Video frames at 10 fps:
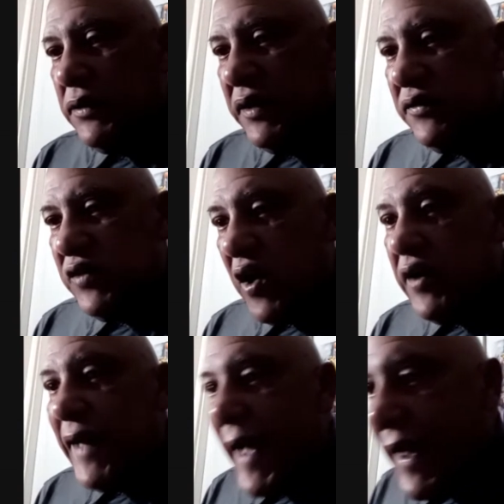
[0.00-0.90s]
these
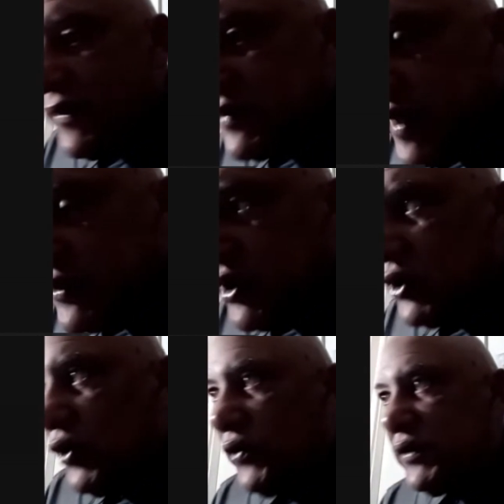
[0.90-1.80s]
young guys get to
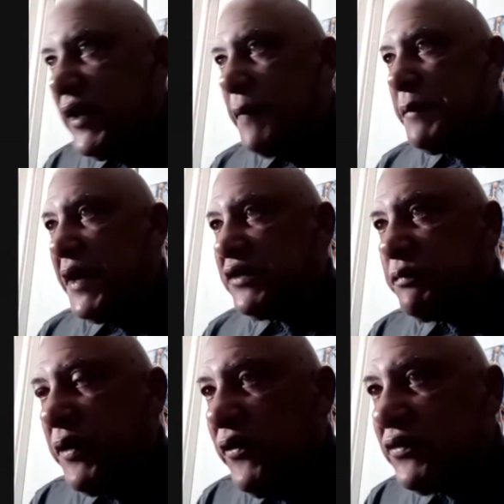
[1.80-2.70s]
learn the NBA
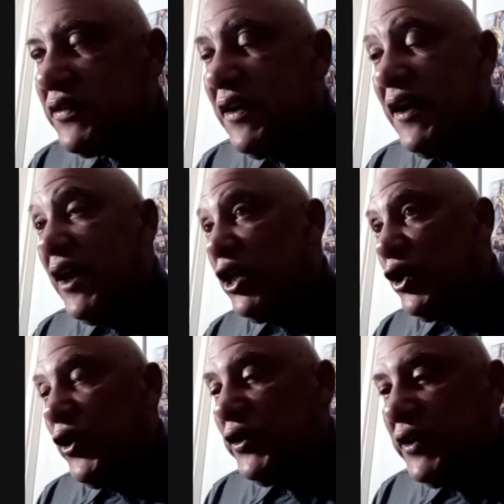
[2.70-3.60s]
experience,
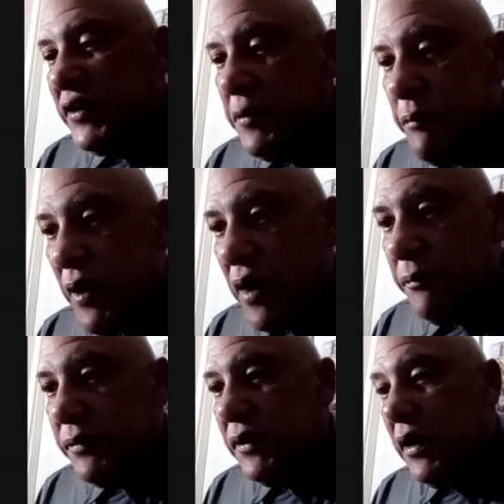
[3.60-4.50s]
learning on the
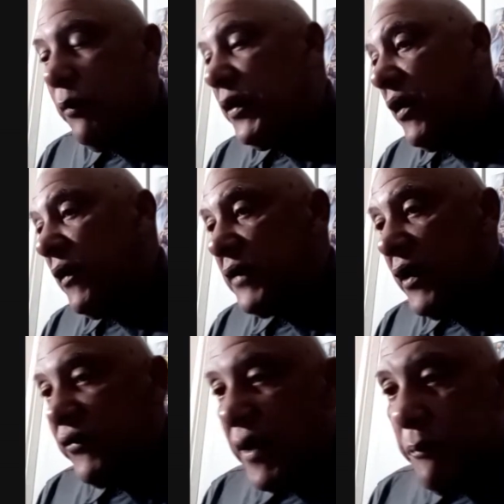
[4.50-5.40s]
Pop. We all know
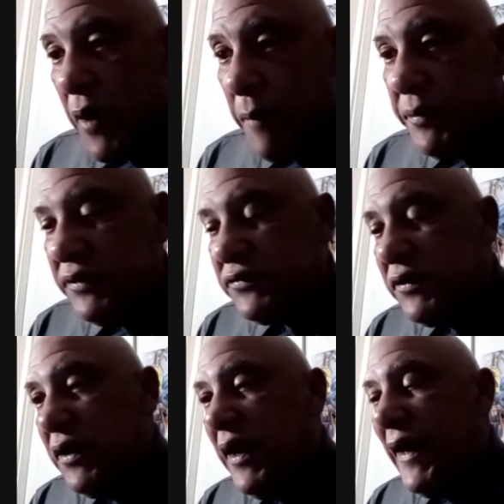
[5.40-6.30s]
how great Pop
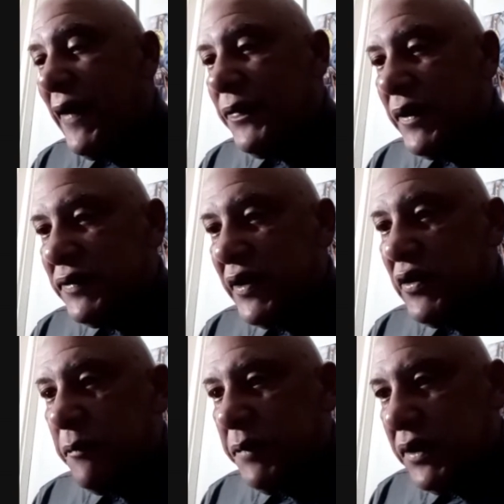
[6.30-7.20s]
is. I think they're
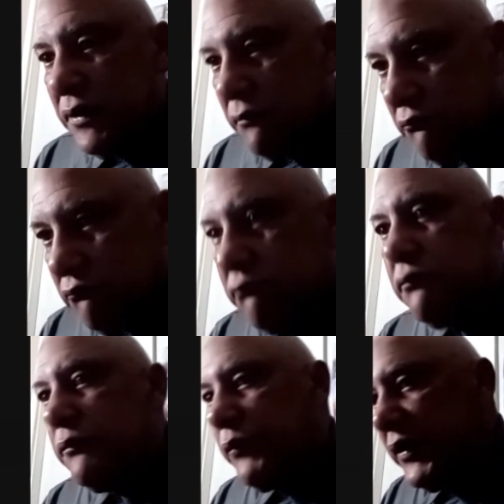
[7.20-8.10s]
going to be
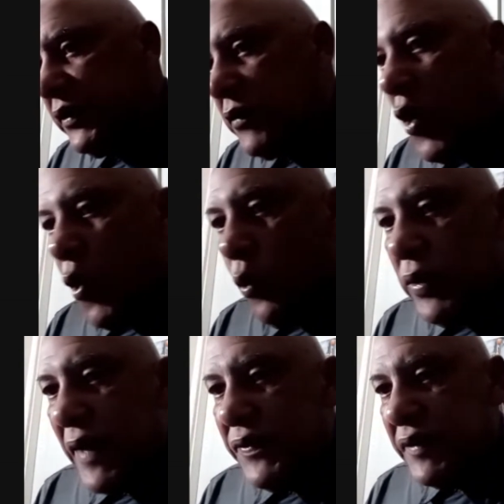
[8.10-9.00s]
pretty good.
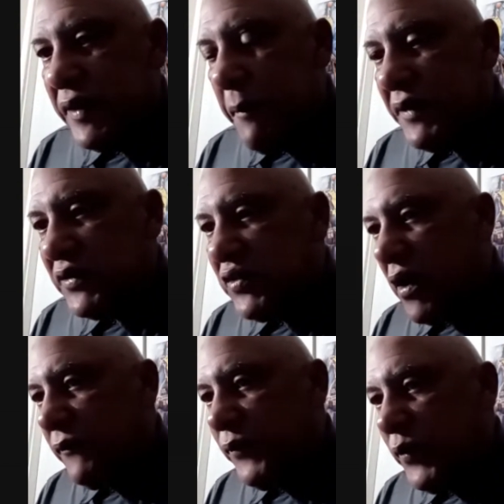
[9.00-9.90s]
Will I think they make the
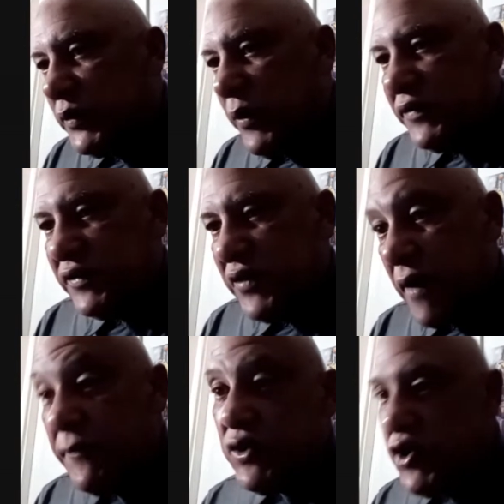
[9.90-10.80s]
top four in the Western
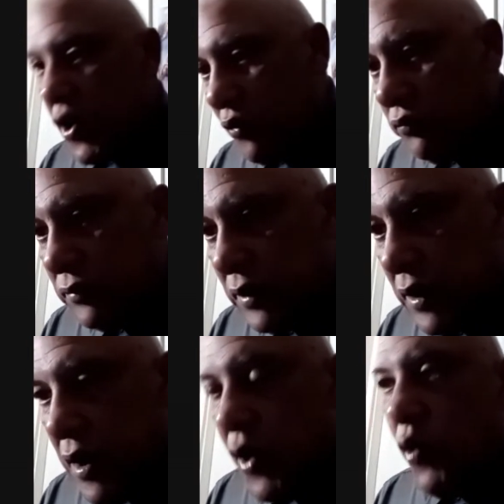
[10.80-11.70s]
Conference? No.
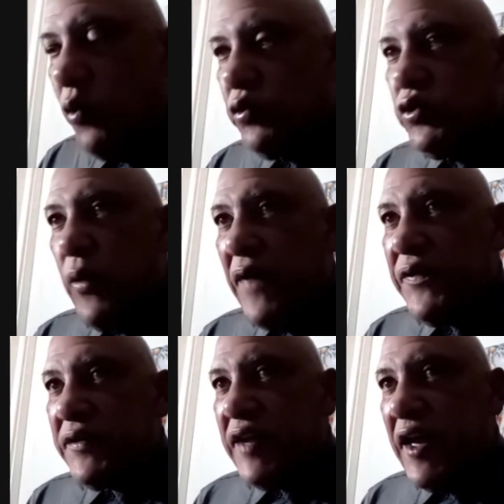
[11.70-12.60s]
Do I
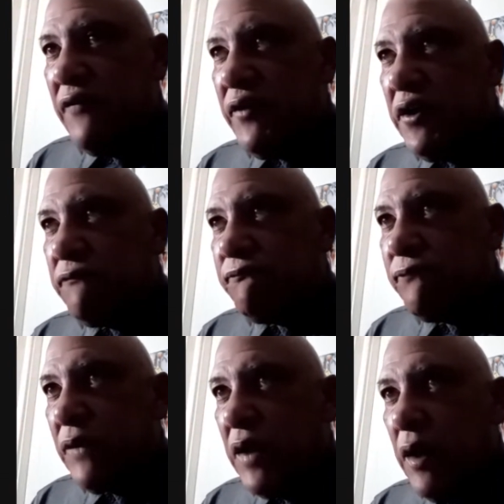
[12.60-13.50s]
think they have a
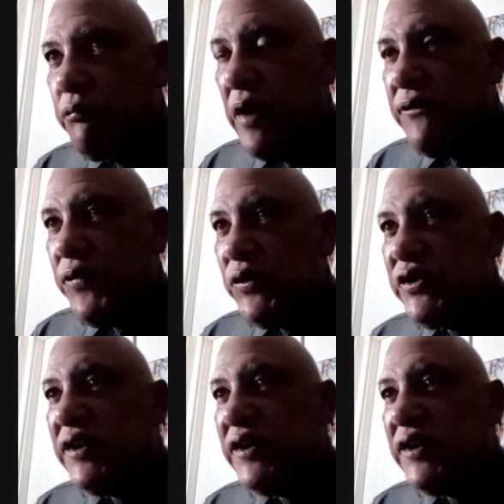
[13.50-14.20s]
bright future?